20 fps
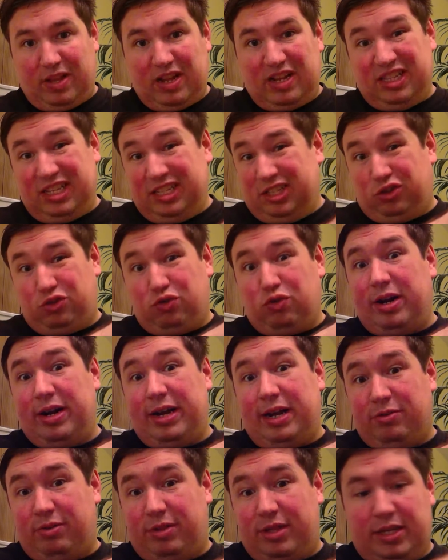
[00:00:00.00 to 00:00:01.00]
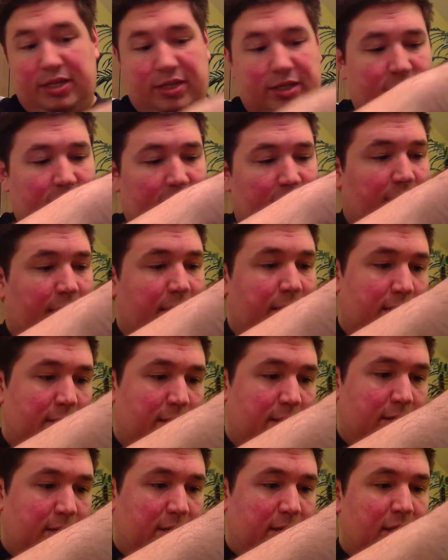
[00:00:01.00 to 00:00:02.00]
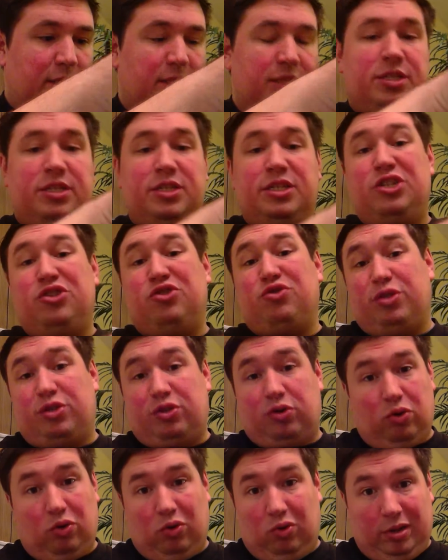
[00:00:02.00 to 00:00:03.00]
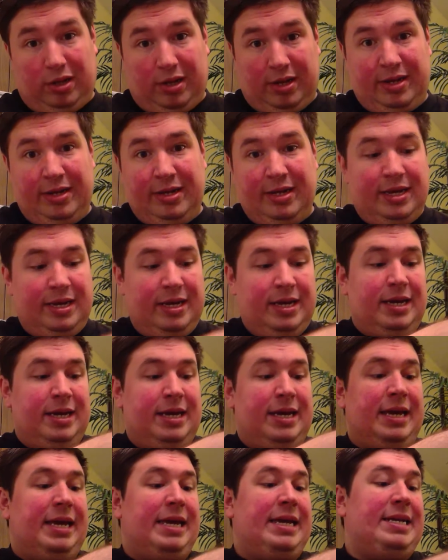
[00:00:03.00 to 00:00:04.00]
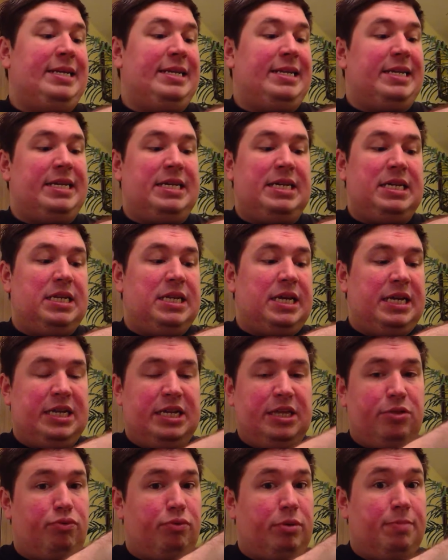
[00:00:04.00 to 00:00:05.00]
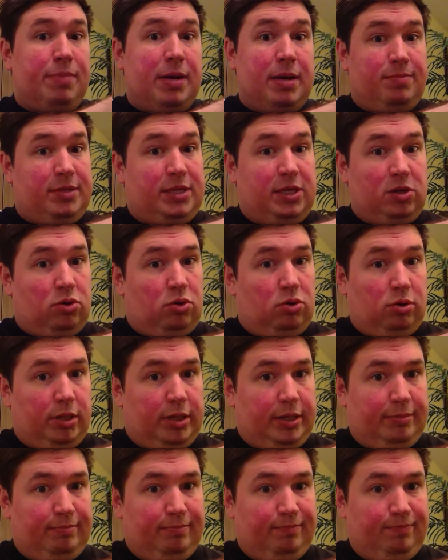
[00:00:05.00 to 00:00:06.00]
let's try out this uh, citrus cola, 1893 Pepsi Cola